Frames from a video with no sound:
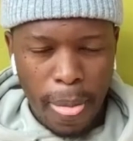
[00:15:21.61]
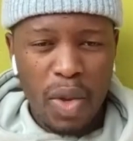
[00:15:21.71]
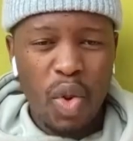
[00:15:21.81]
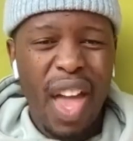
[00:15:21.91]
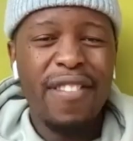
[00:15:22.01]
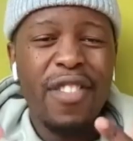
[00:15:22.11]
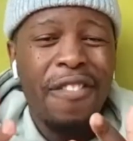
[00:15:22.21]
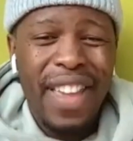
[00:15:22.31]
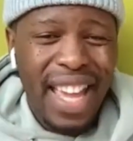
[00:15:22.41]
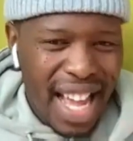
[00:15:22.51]
So you have to
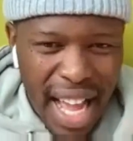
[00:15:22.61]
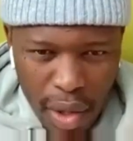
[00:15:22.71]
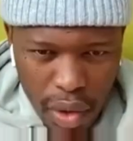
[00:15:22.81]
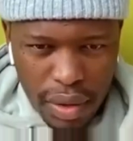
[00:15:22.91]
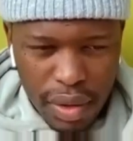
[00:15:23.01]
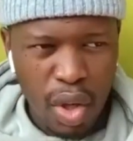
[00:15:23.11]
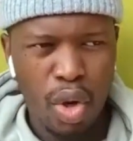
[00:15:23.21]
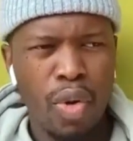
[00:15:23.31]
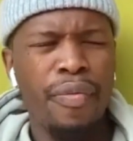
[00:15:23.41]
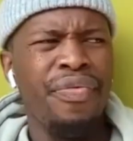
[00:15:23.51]
figure out,
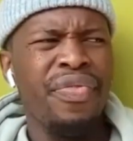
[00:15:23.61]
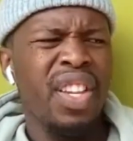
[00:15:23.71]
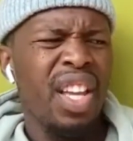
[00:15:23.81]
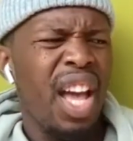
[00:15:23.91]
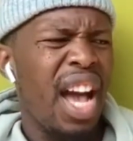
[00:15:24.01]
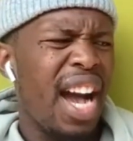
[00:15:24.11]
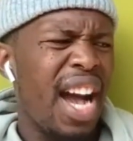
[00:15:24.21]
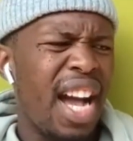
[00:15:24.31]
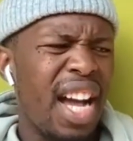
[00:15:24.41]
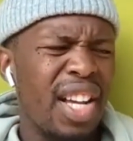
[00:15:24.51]

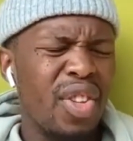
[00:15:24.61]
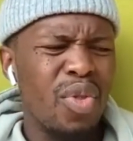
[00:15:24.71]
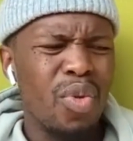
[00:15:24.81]
I